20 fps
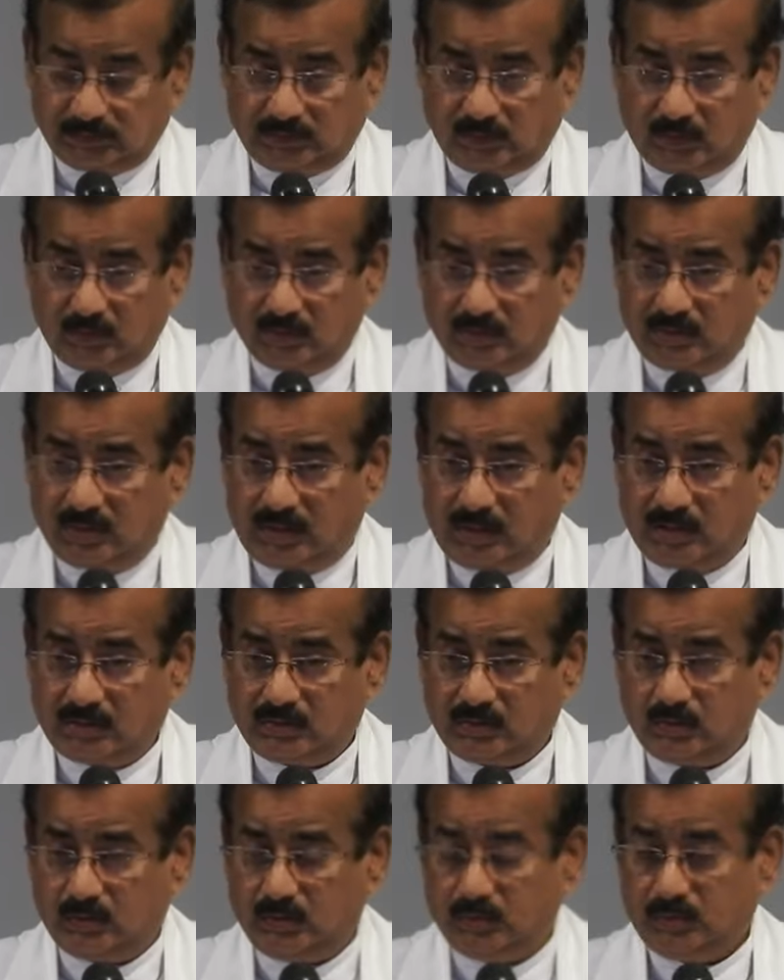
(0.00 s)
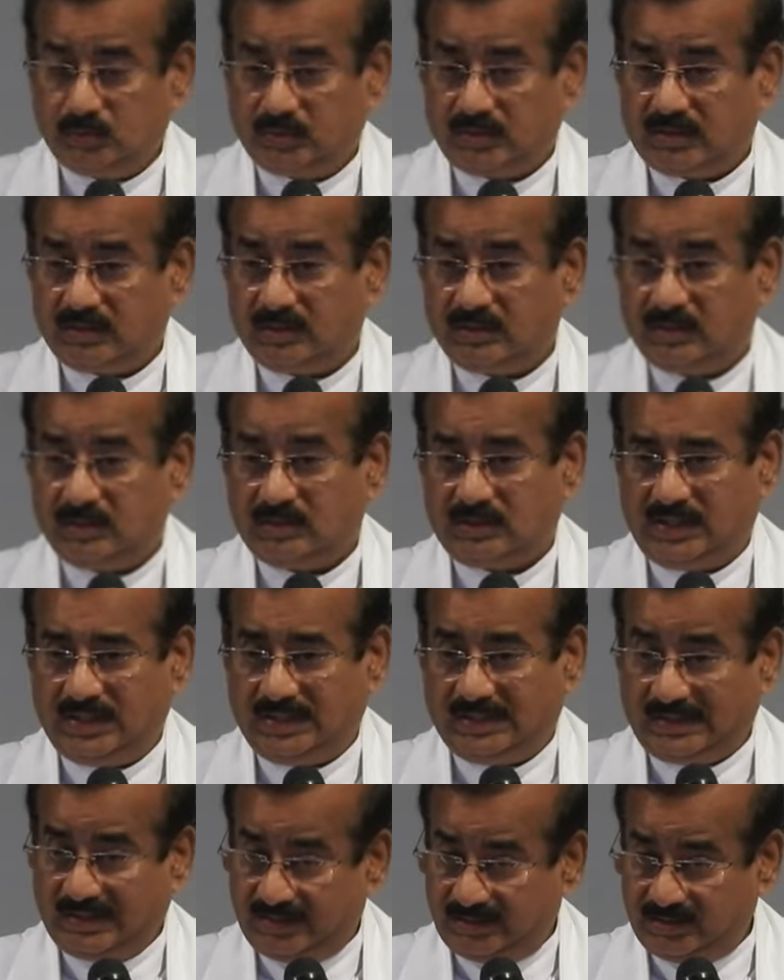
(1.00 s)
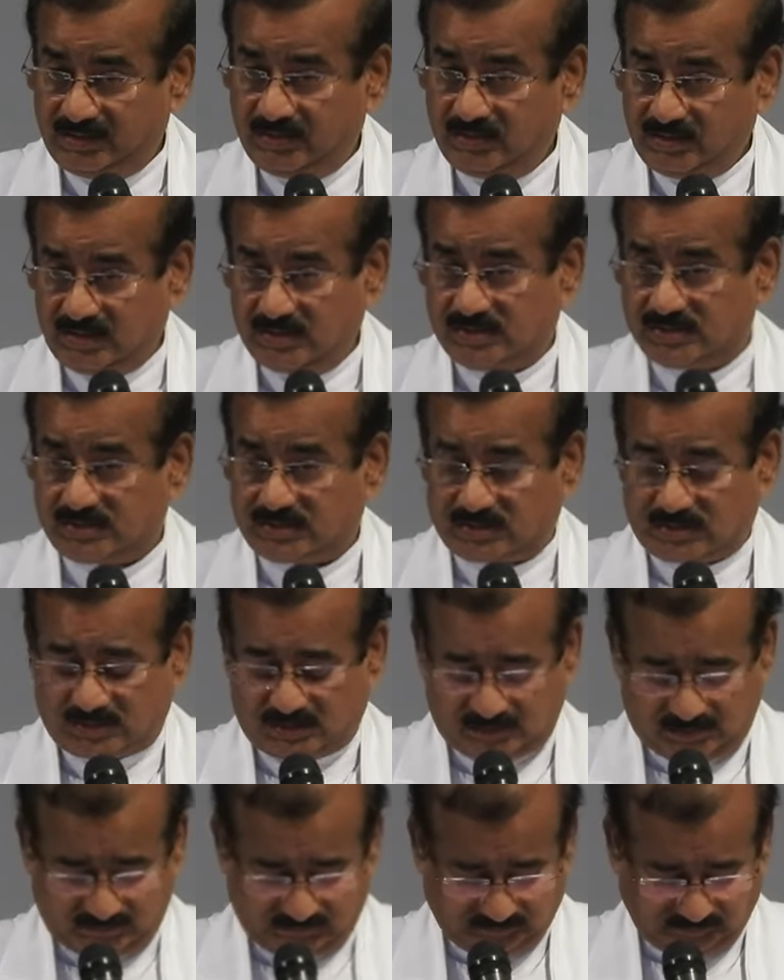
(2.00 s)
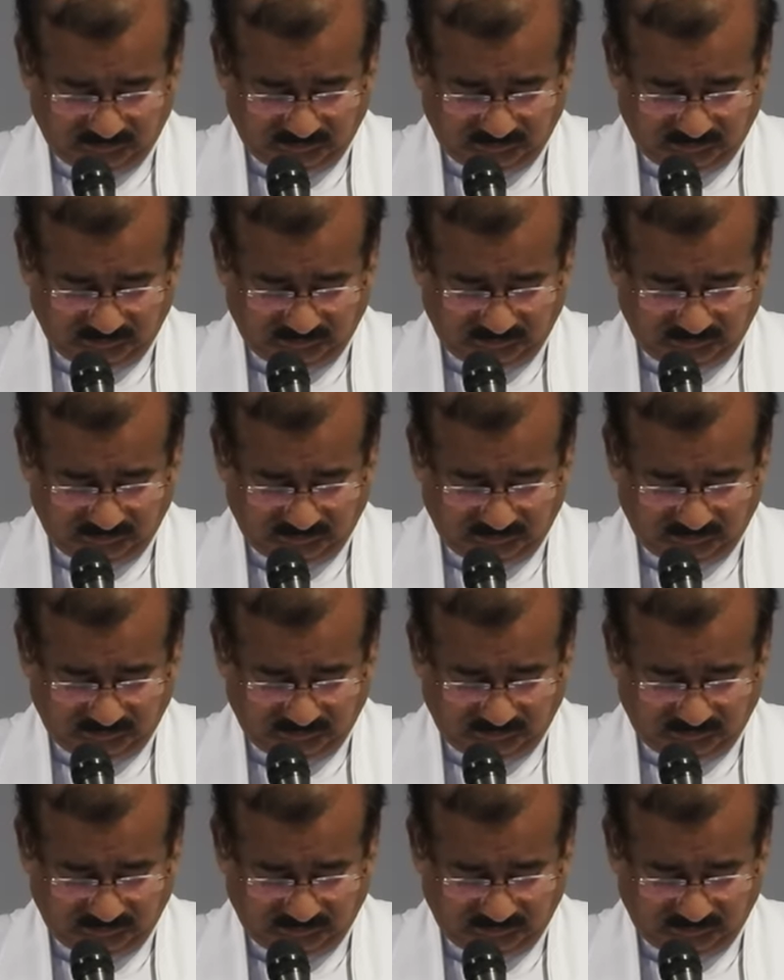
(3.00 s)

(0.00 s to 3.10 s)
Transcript: Know God who He really is.